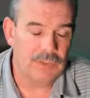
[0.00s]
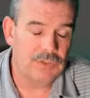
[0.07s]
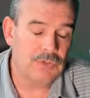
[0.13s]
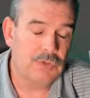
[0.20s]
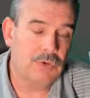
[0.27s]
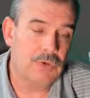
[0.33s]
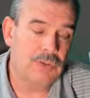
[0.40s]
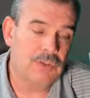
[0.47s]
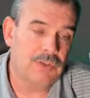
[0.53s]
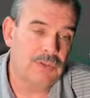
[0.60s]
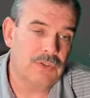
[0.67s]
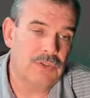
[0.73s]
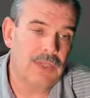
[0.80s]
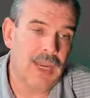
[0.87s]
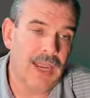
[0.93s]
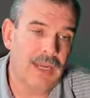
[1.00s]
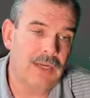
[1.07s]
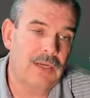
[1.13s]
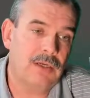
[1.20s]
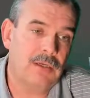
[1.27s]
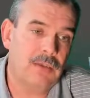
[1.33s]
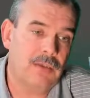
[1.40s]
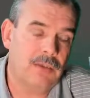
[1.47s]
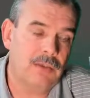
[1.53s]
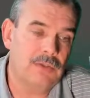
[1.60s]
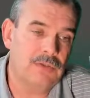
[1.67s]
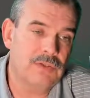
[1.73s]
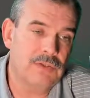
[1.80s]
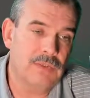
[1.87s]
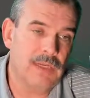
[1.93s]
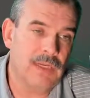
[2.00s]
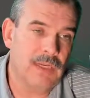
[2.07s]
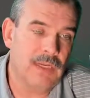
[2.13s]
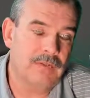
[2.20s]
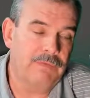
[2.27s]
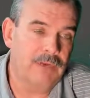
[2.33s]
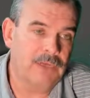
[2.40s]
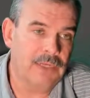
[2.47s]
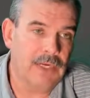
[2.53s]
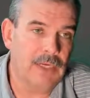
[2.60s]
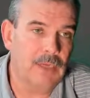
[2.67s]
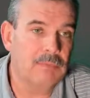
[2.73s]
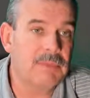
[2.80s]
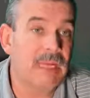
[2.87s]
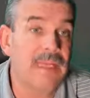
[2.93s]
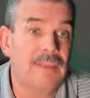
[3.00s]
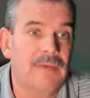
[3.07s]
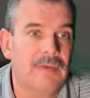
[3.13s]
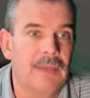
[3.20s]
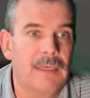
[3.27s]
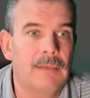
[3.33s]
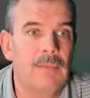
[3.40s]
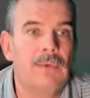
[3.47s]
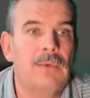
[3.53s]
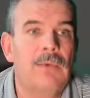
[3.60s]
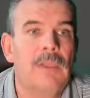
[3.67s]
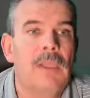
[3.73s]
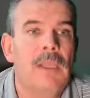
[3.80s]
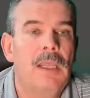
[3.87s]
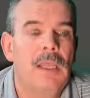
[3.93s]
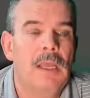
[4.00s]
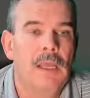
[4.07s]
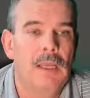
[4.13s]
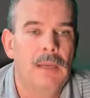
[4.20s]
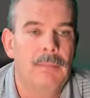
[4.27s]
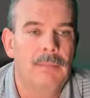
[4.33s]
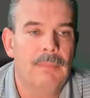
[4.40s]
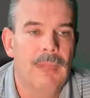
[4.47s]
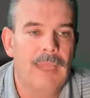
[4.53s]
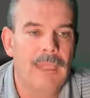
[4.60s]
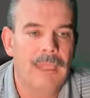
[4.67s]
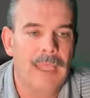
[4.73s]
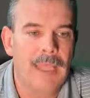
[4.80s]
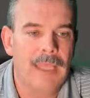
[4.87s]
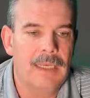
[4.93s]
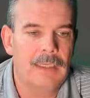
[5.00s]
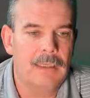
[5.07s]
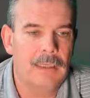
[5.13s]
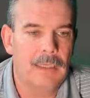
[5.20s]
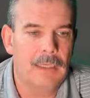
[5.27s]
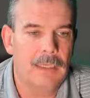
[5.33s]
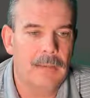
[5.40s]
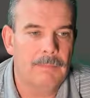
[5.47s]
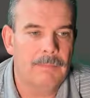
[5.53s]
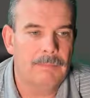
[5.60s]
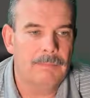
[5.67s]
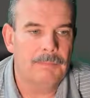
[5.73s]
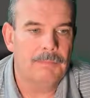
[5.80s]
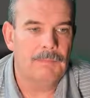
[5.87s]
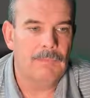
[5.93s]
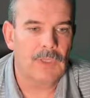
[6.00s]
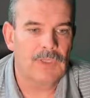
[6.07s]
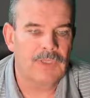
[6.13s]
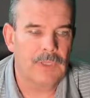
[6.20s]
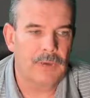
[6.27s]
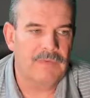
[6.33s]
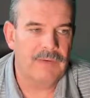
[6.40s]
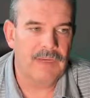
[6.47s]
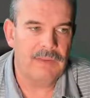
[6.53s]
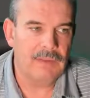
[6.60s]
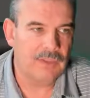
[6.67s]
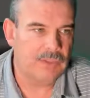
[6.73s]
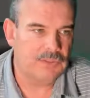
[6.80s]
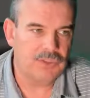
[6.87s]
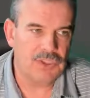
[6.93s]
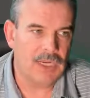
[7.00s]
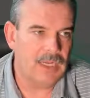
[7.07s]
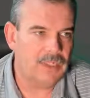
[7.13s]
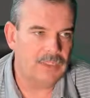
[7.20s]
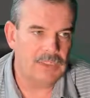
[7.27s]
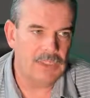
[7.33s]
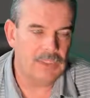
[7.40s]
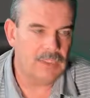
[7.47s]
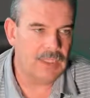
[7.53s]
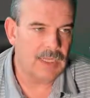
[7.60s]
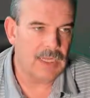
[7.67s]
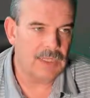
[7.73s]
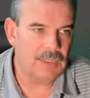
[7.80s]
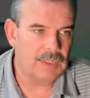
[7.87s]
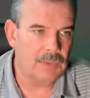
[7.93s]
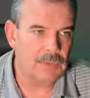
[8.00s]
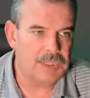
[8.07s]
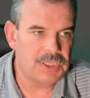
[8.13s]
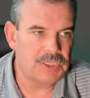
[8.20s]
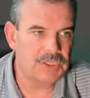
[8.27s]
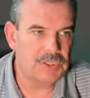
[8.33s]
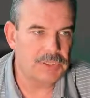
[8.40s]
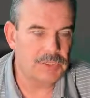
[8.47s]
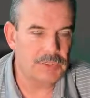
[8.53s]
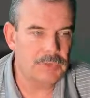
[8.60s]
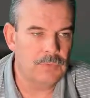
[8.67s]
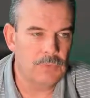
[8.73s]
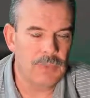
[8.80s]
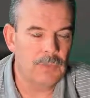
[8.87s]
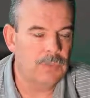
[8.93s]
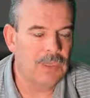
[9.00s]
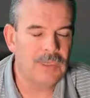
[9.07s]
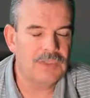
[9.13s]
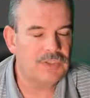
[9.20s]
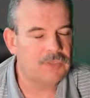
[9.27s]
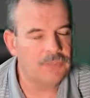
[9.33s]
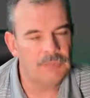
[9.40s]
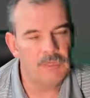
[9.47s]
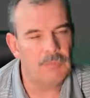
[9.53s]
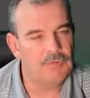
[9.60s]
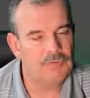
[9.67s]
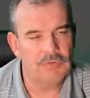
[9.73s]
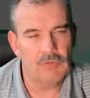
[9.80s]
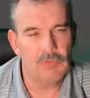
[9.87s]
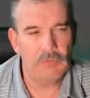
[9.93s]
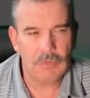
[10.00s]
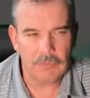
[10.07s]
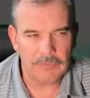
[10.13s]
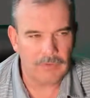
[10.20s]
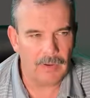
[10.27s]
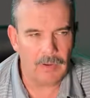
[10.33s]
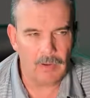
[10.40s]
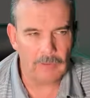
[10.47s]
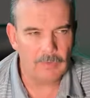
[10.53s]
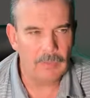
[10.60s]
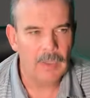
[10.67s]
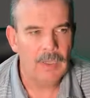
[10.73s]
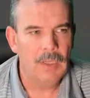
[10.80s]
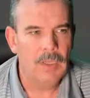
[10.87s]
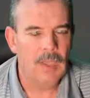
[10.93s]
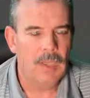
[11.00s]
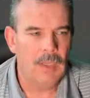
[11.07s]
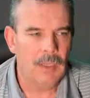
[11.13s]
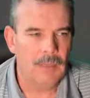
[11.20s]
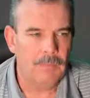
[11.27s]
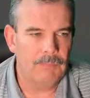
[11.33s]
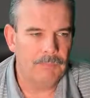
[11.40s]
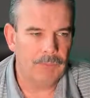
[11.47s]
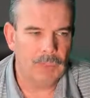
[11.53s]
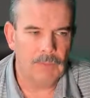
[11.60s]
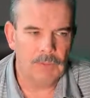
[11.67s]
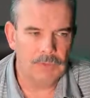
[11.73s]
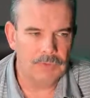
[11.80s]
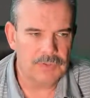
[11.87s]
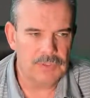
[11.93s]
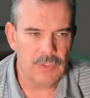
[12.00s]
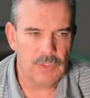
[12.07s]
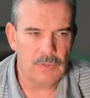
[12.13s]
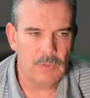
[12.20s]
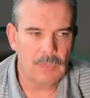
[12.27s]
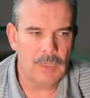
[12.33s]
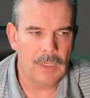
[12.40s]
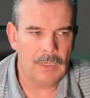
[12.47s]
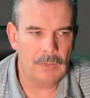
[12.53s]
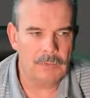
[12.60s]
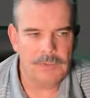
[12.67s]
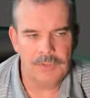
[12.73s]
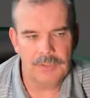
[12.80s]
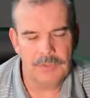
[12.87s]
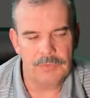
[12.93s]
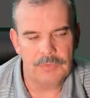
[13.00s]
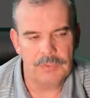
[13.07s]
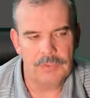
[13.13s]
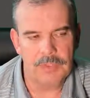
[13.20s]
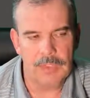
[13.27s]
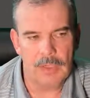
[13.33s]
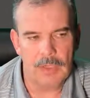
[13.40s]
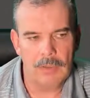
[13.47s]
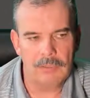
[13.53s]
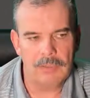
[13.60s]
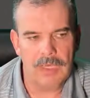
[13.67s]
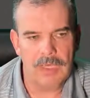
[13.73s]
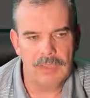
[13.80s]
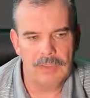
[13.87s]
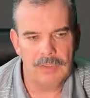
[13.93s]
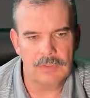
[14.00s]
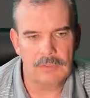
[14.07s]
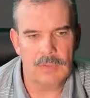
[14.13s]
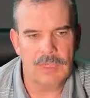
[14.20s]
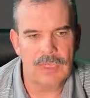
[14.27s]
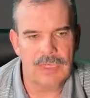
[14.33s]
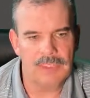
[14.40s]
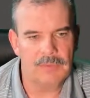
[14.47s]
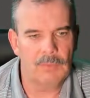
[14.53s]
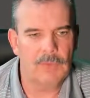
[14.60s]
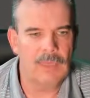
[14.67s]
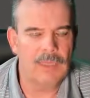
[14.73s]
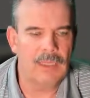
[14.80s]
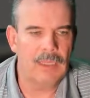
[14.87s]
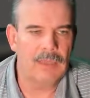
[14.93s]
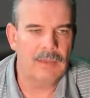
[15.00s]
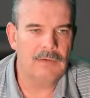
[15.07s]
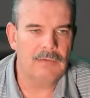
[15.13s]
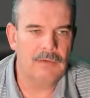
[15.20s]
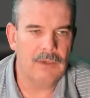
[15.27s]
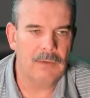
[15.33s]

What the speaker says: installer to check that if there's any updates available, and then so if anything has changed since the ISO was issued. We issue photometry all the time, and we also produce updates as well as and when they